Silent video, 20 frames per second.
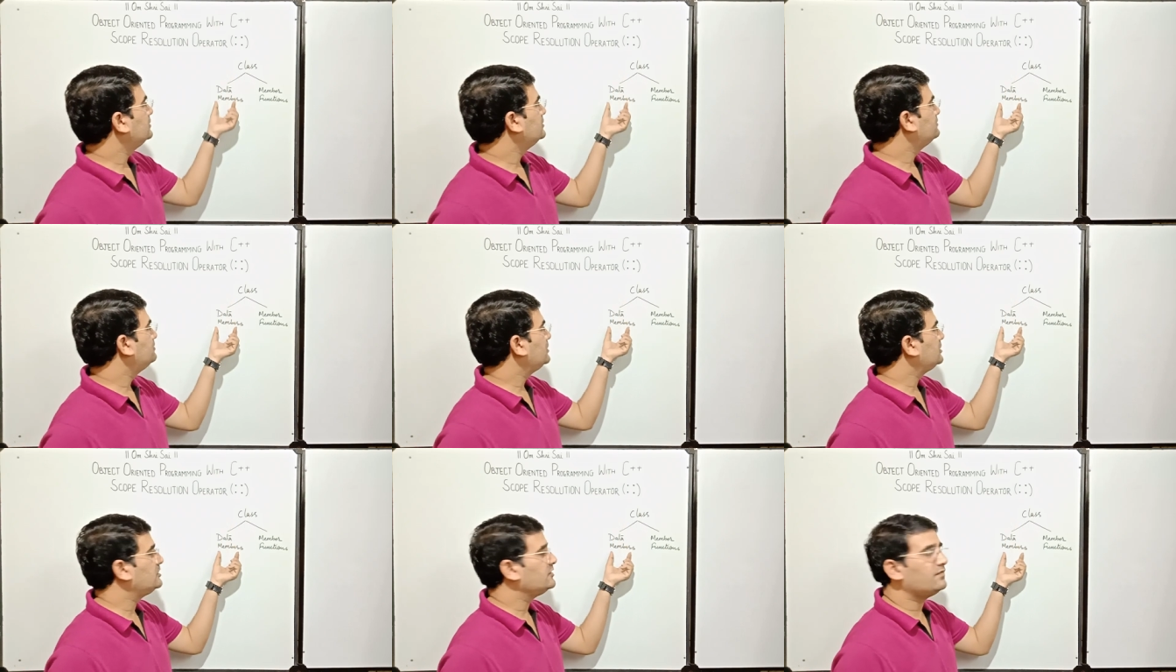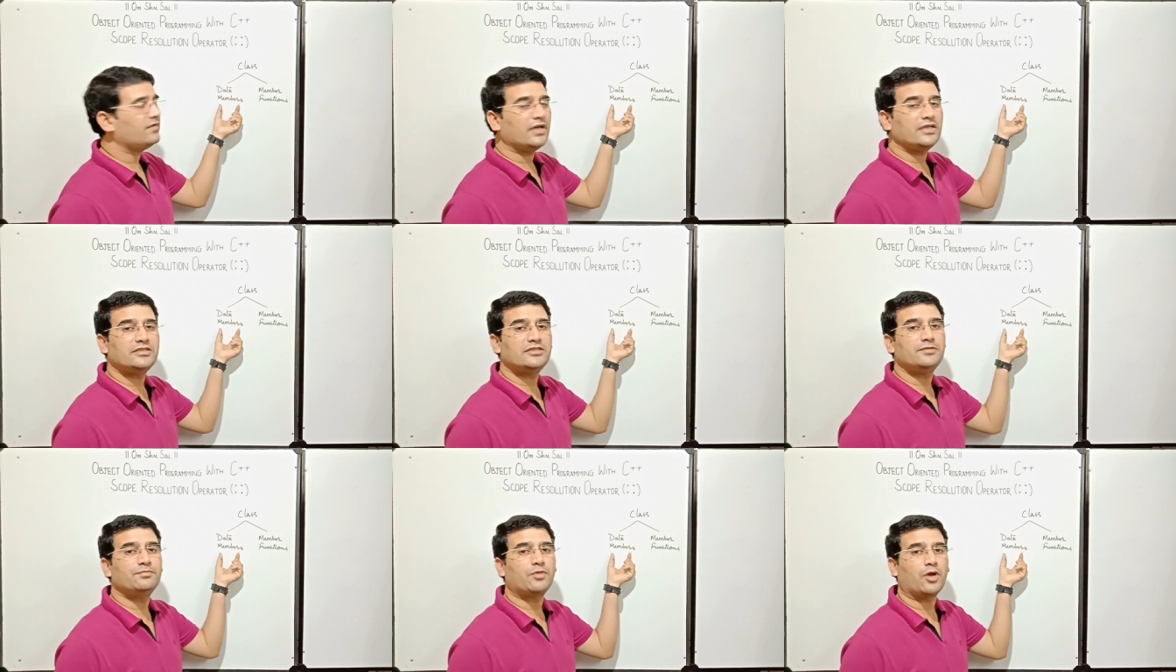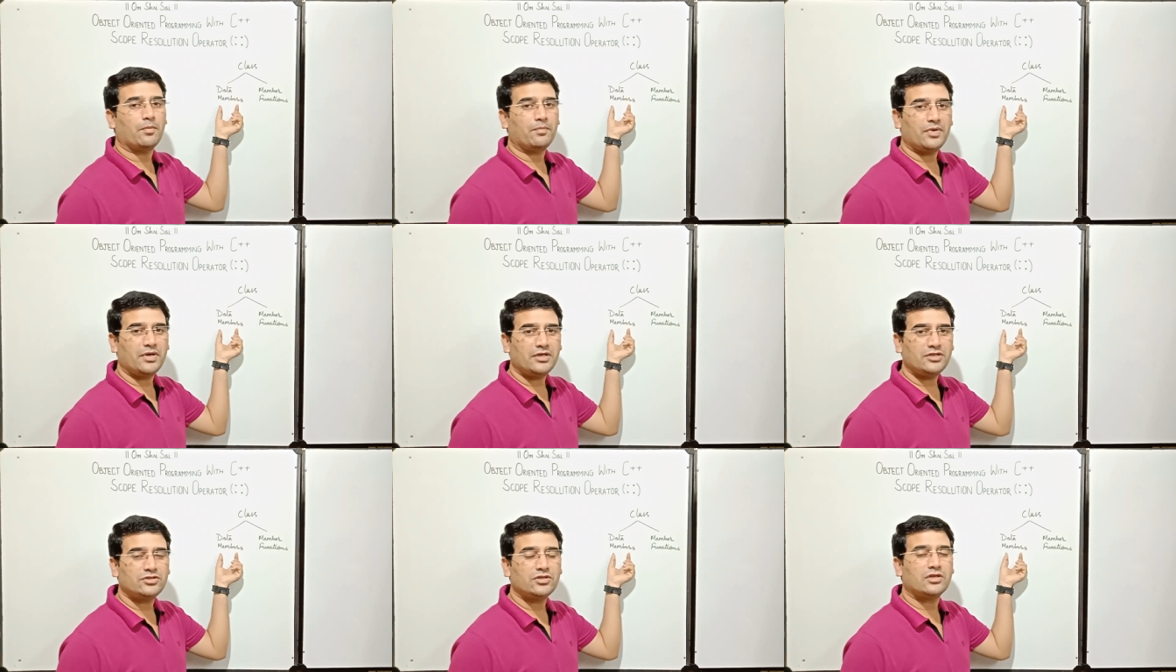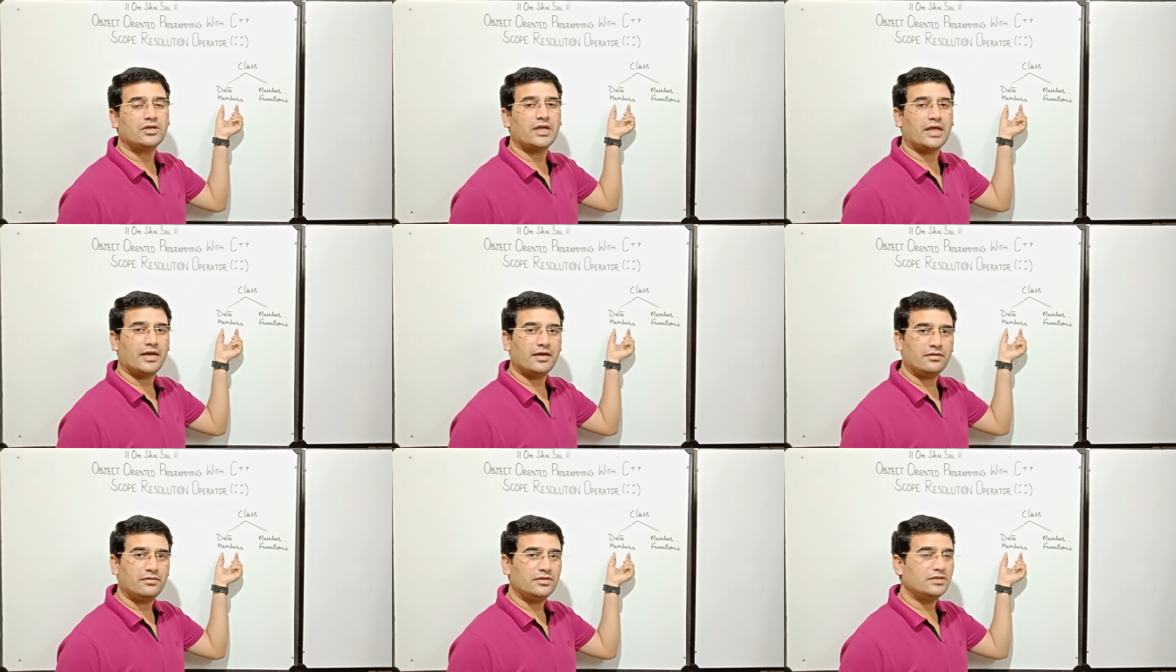specifies the properties or
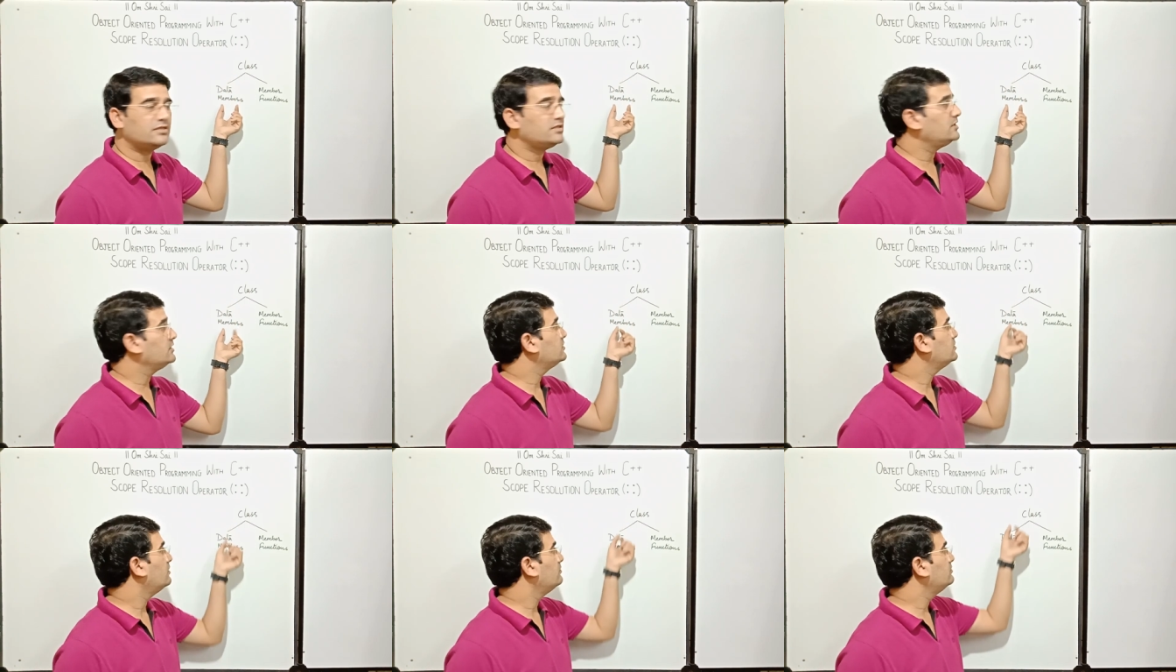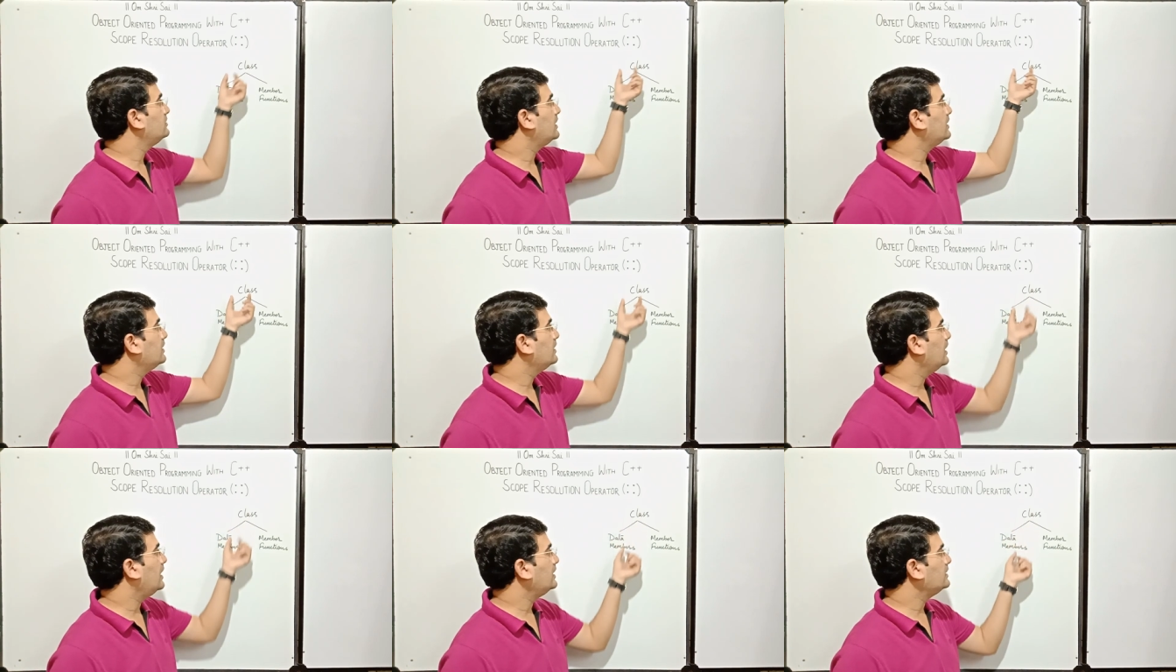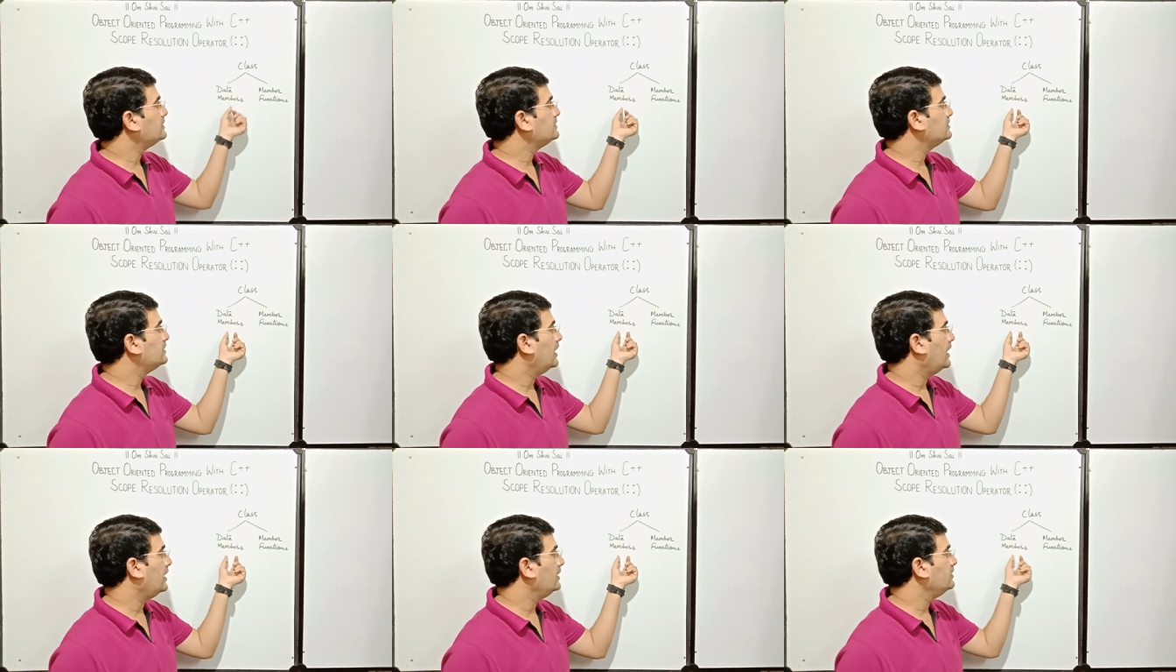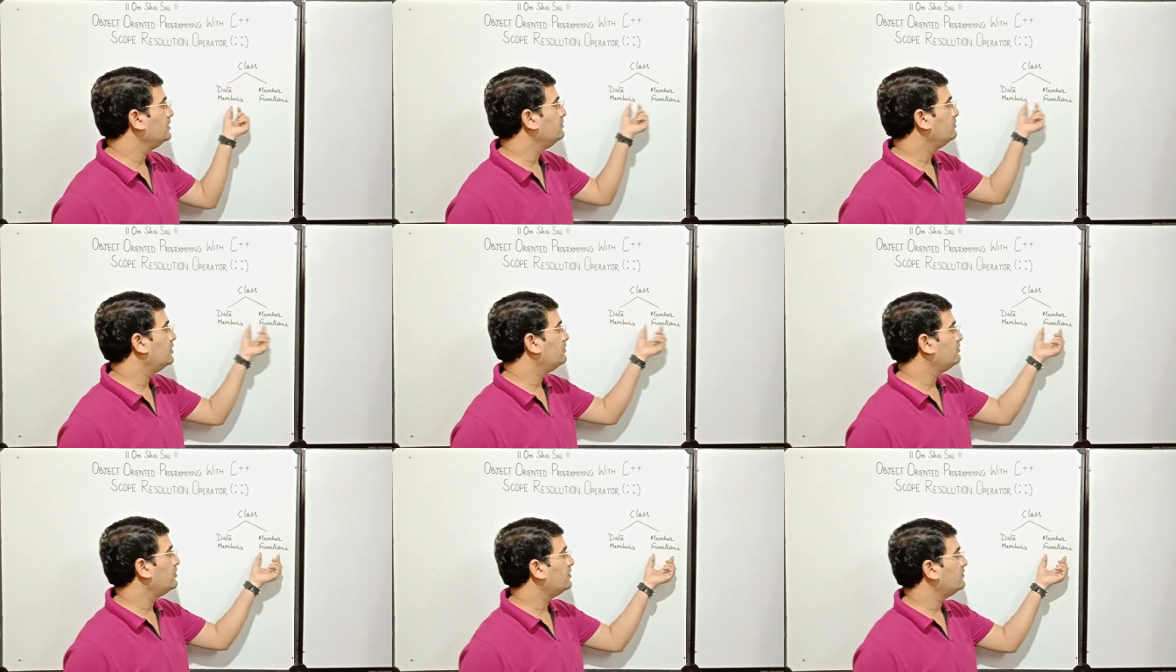characteristics of that class, and the
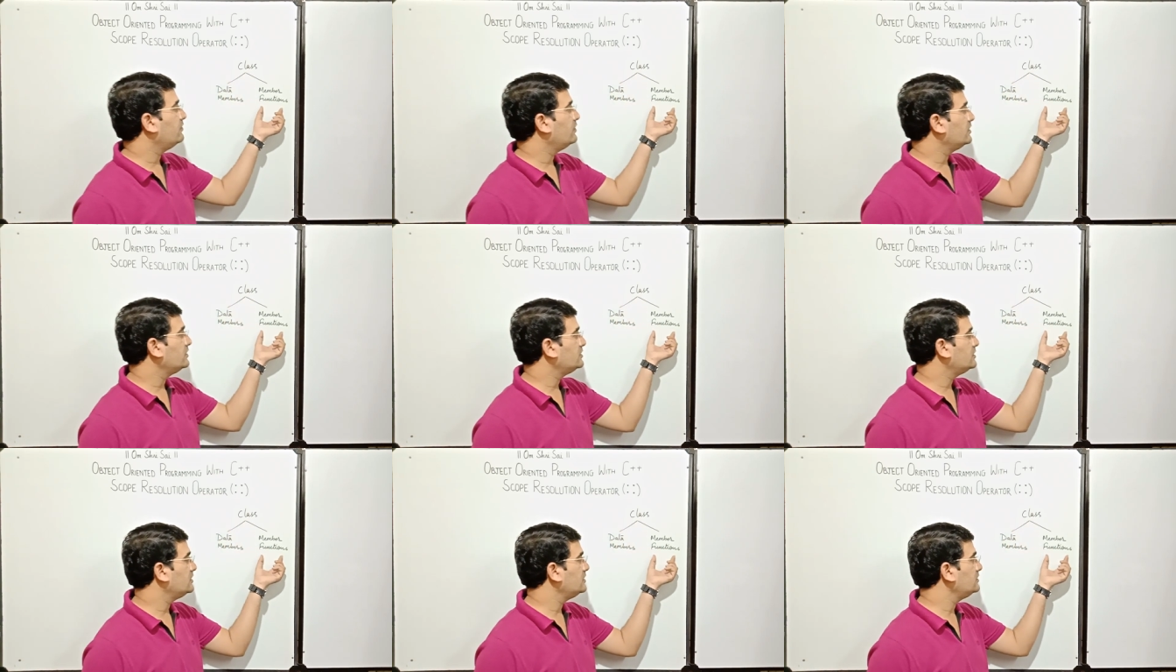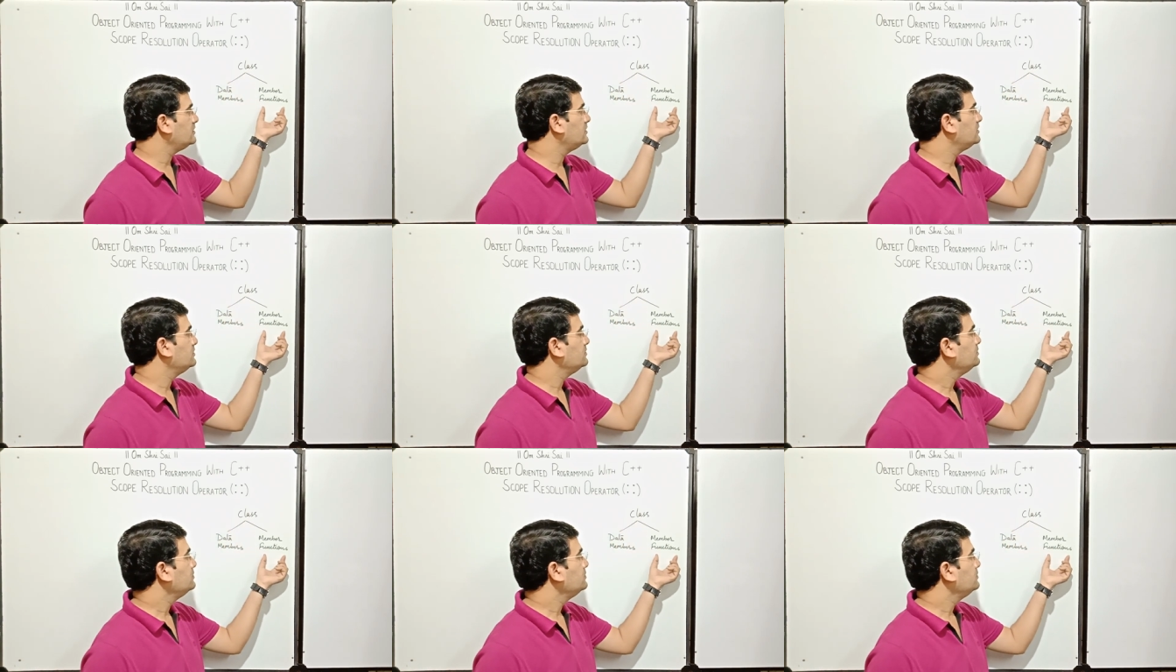member functions